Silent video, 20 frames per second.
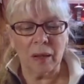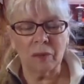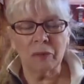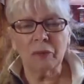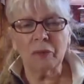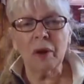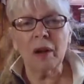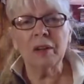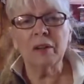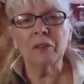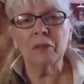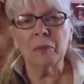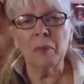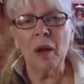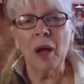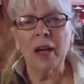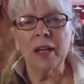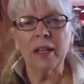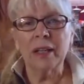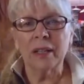friend of
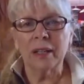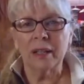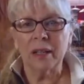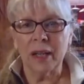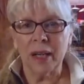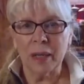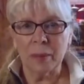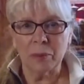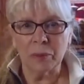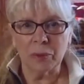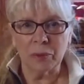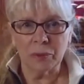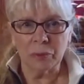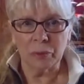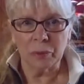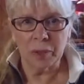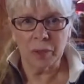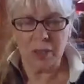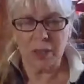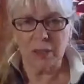mine and a neighbor
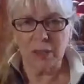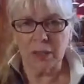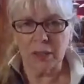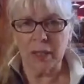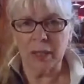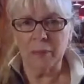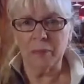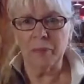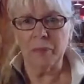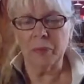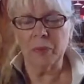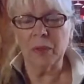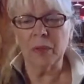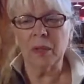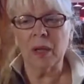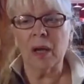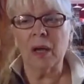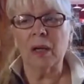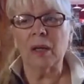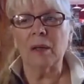recently
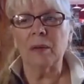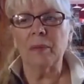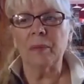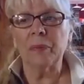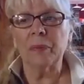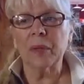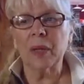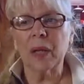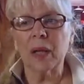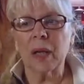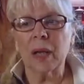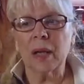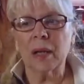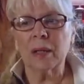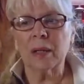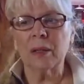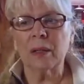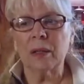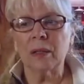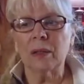had
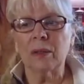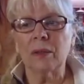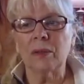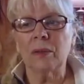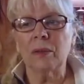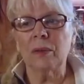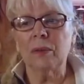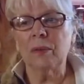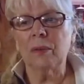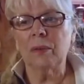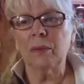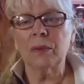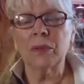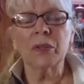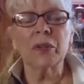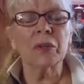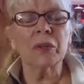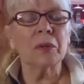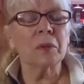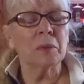a
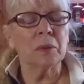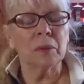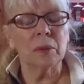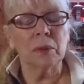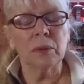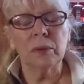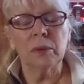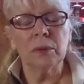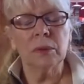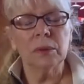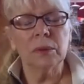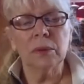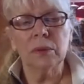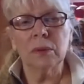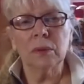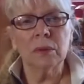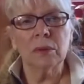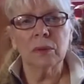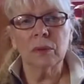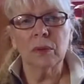terrible
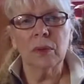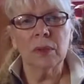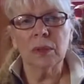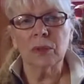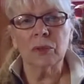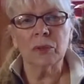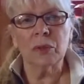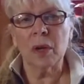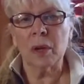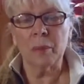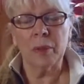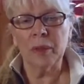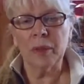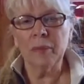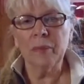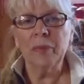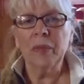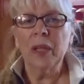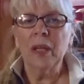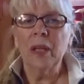
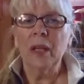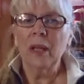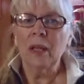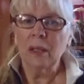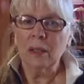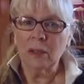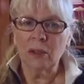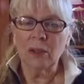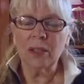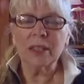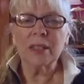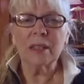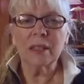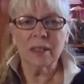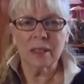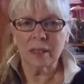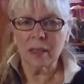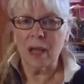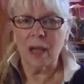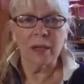trauma, lost a
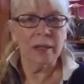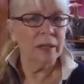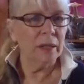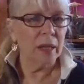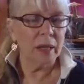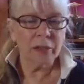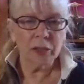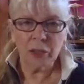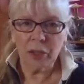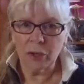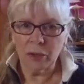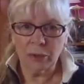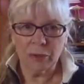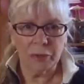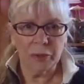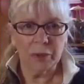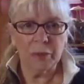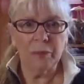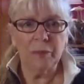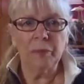son, not to
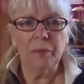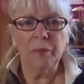COVID,